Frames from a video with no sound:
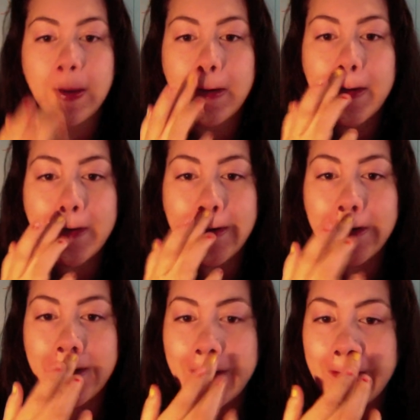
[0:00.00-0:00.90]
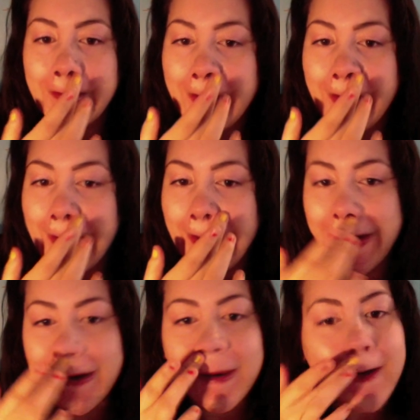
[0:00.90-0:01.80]
Make sure I blend it in
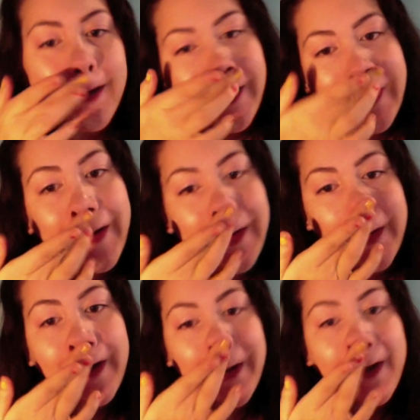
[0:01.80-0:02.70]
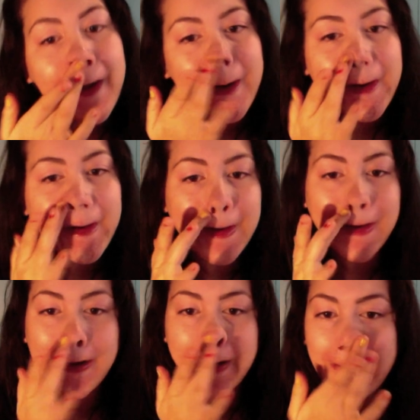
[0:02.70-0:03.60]
underneath the nose so it doesn't look
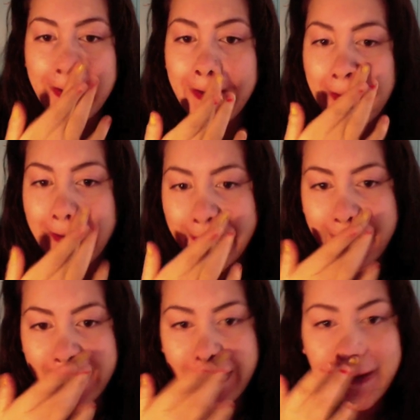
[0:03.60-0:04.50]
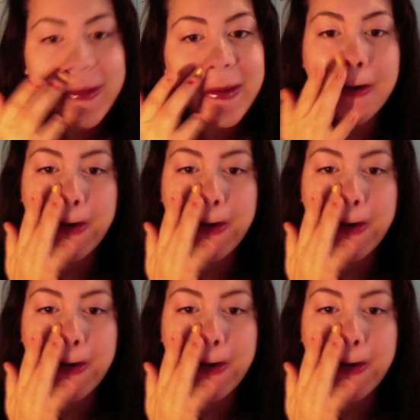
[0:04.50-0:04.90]
too scary.